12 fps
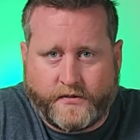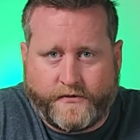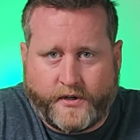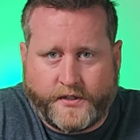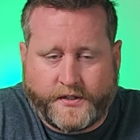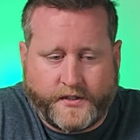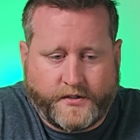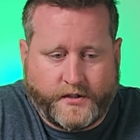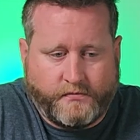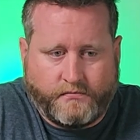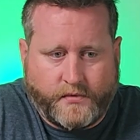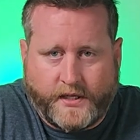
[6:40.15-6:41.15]
for instance,
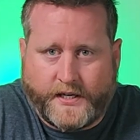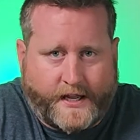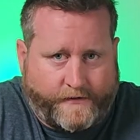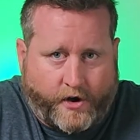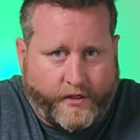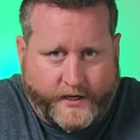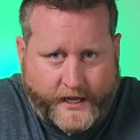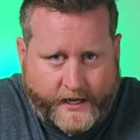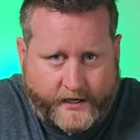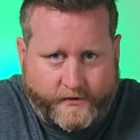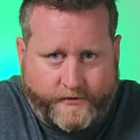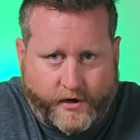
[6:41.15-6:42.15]
you need to have all the
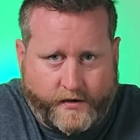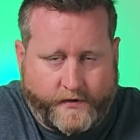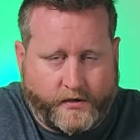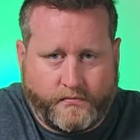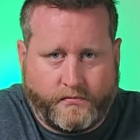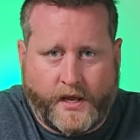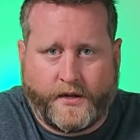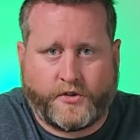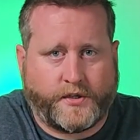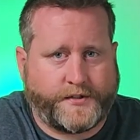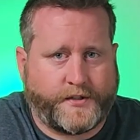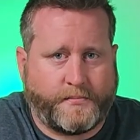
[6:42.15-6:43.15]
data in front of you, not
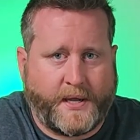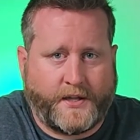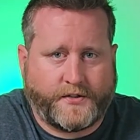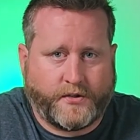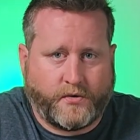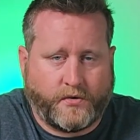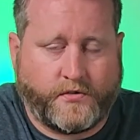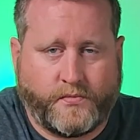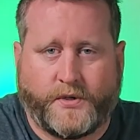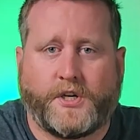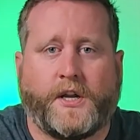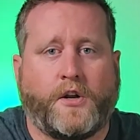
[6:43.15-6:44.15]
just the past solds,
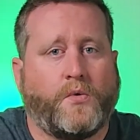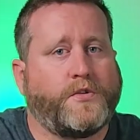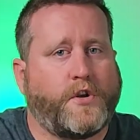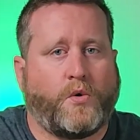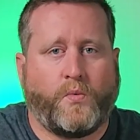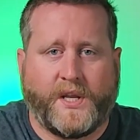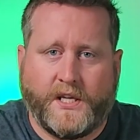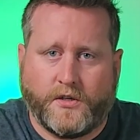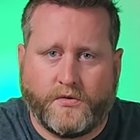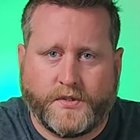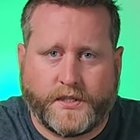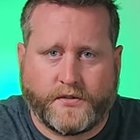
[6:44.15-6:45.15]
which I know is all we
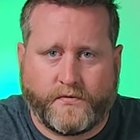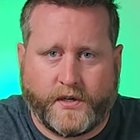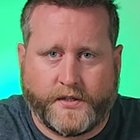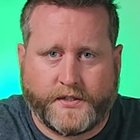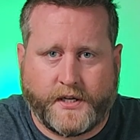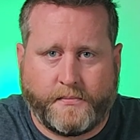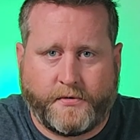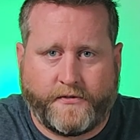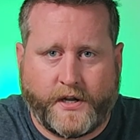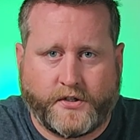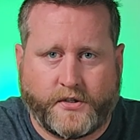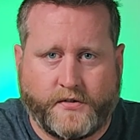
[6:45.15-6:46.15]
use as real estate
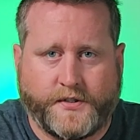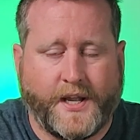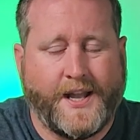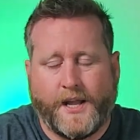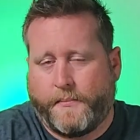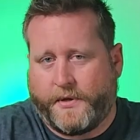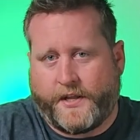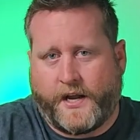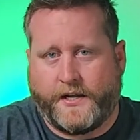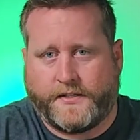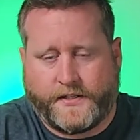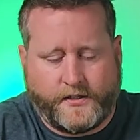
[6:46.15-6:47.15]
professionals, but the
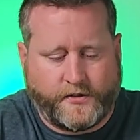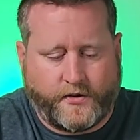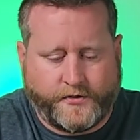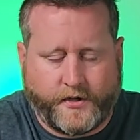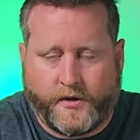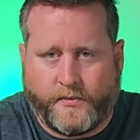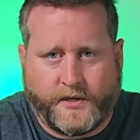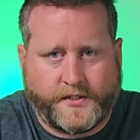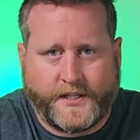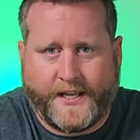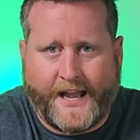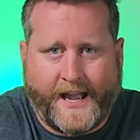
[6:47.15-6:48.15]
high C is also going to want to
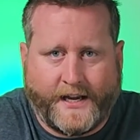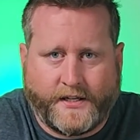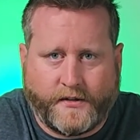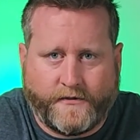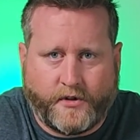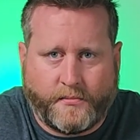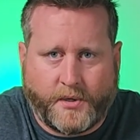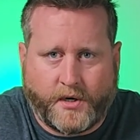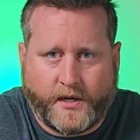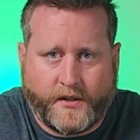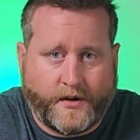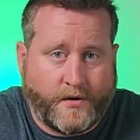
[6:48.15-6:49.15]
see active on the
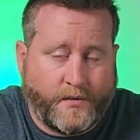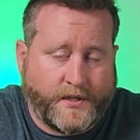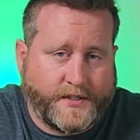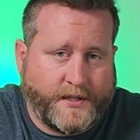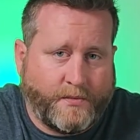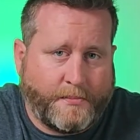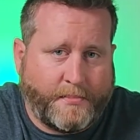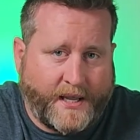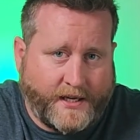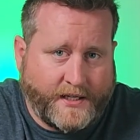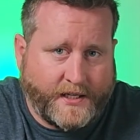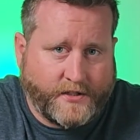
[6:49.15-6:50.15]
market. They're going to want to see what
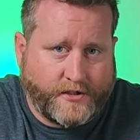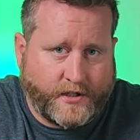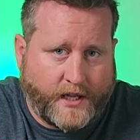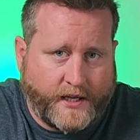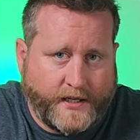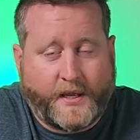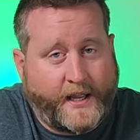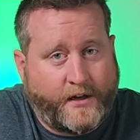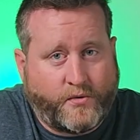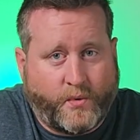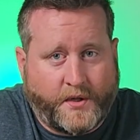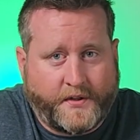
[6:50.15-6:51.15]
pendings are like.
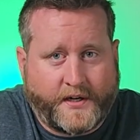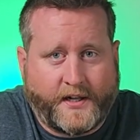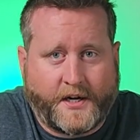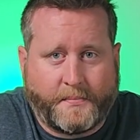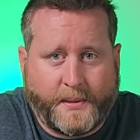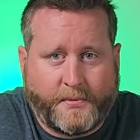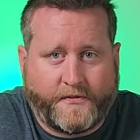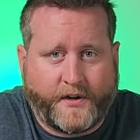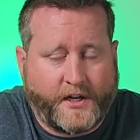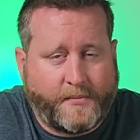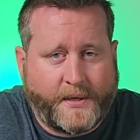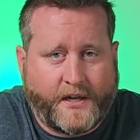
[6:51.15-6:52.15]
And one that a lot of people
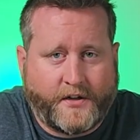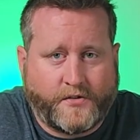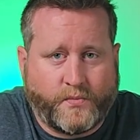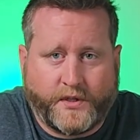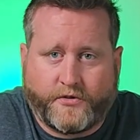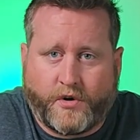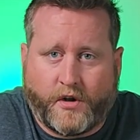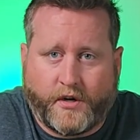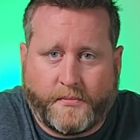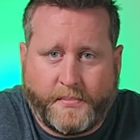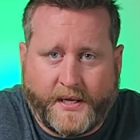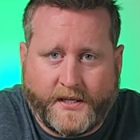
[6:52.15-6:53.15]
forget about is withdrawn
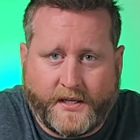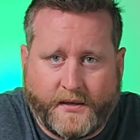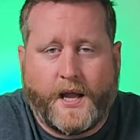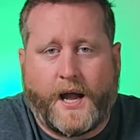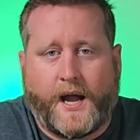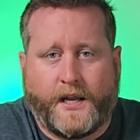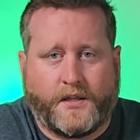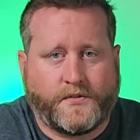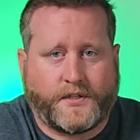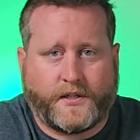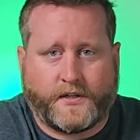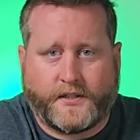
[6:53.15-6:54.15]
and pending. I
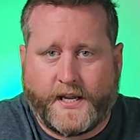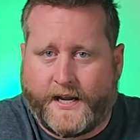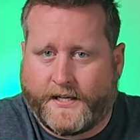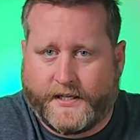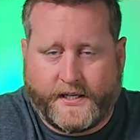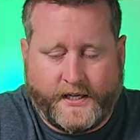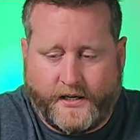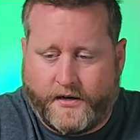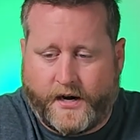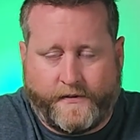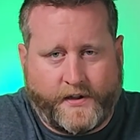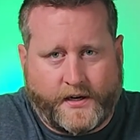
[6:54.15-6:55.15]
use a little tactic
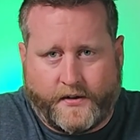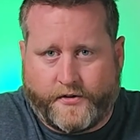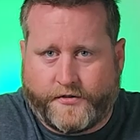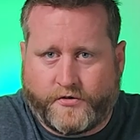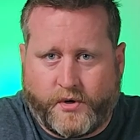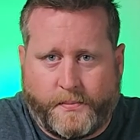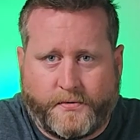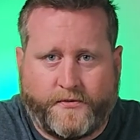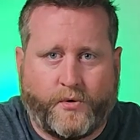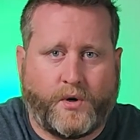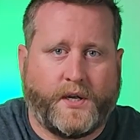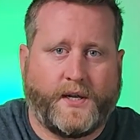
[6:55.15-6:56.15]
here. I've got a little script
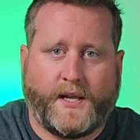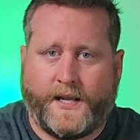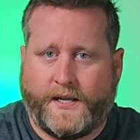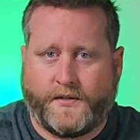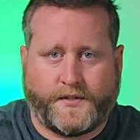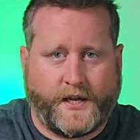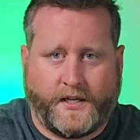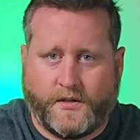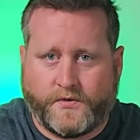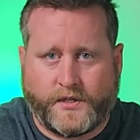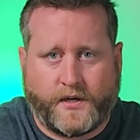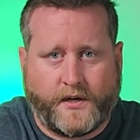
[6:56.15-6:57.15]
for it, and I
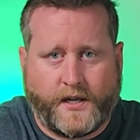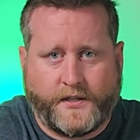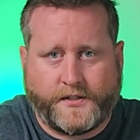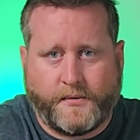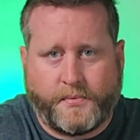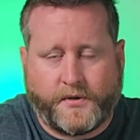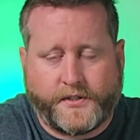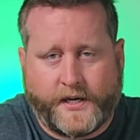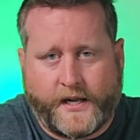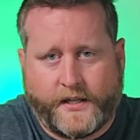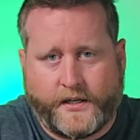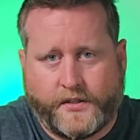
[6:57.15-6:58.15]
use it on high C
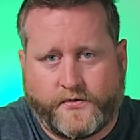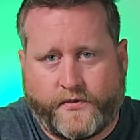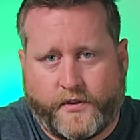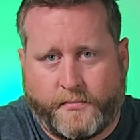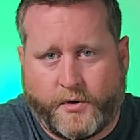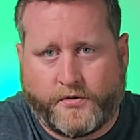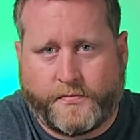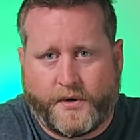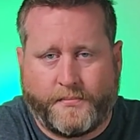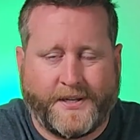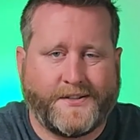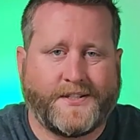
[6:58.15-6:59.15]
personalities for the most
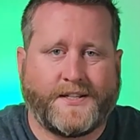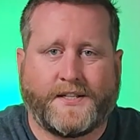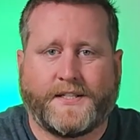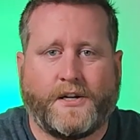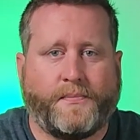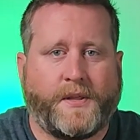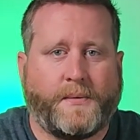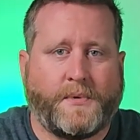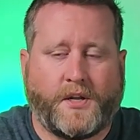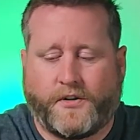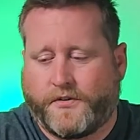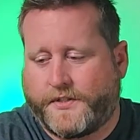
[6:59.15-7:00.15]
part because it does help them
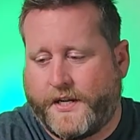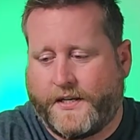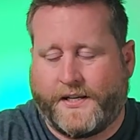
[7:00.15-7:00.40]
understand